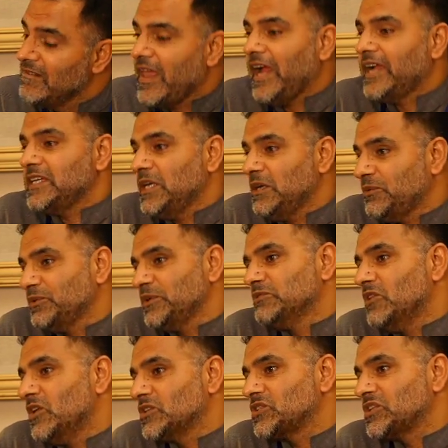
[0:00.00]
And if we
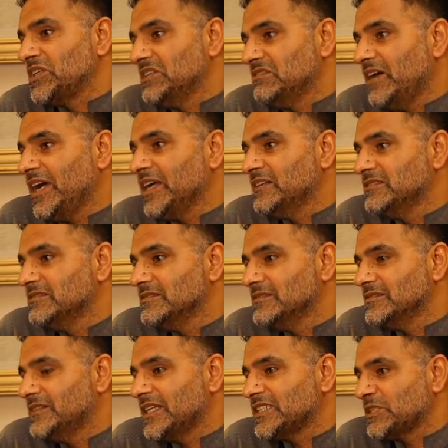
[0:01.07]
want to revive
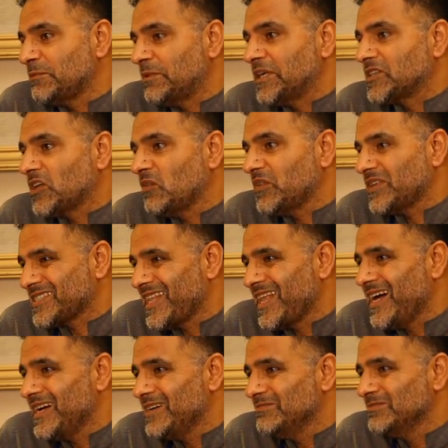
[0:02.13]
the spirit of
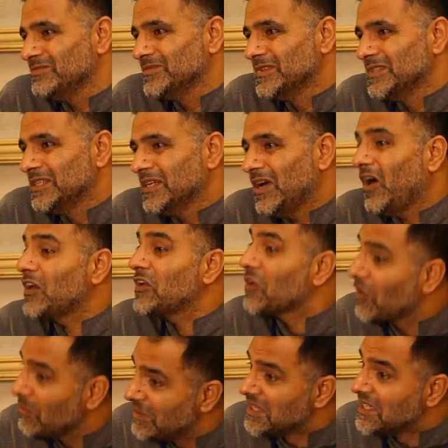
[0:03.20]
Islam or
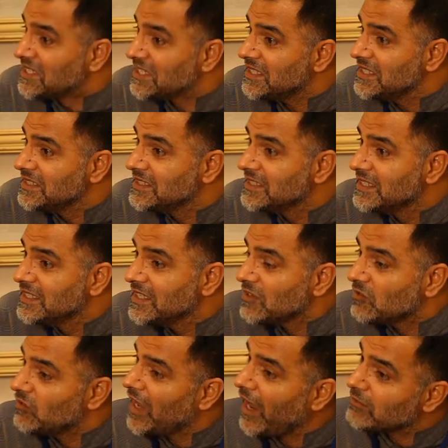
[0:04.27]
humanity,
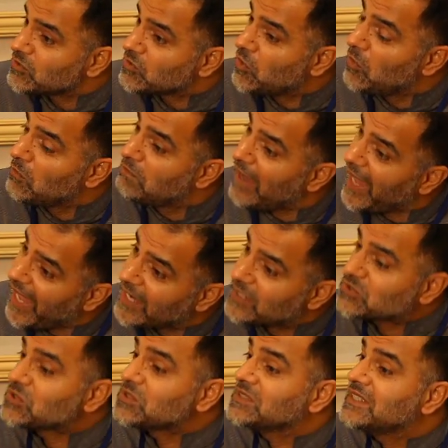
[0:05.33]
we have to go
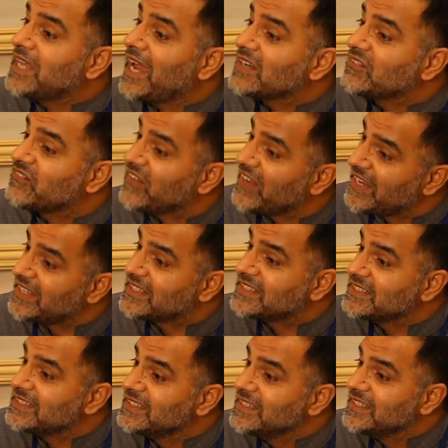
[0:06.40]
back to that faith
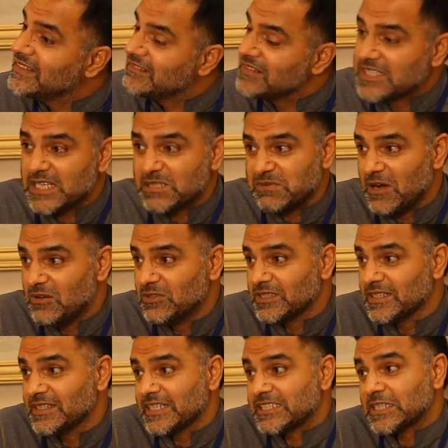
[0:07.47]
which is found
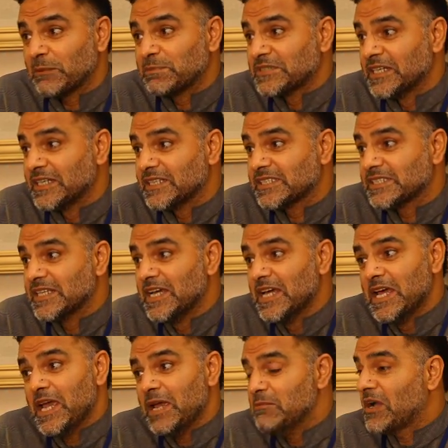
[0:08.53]
in the scriptures.
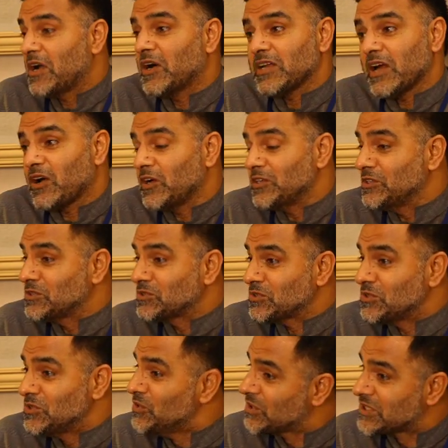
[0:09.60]
Because according to
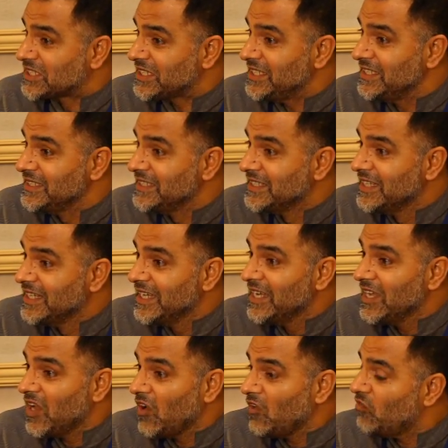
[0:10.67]
Nursi,
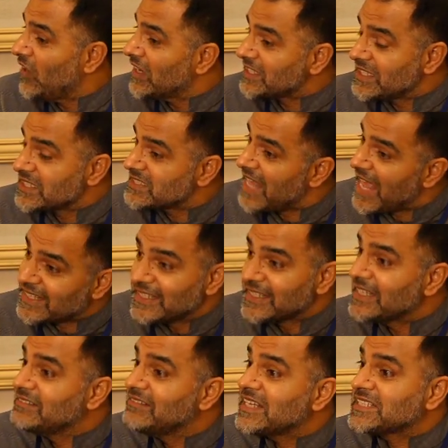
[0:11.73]
what is lacking
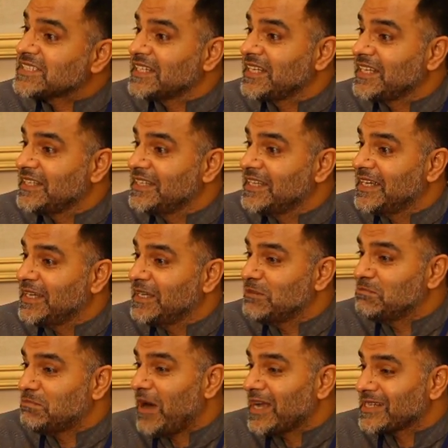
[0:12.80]
in Western
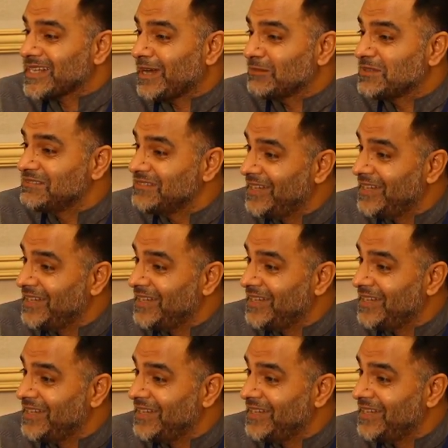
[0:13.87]
part of the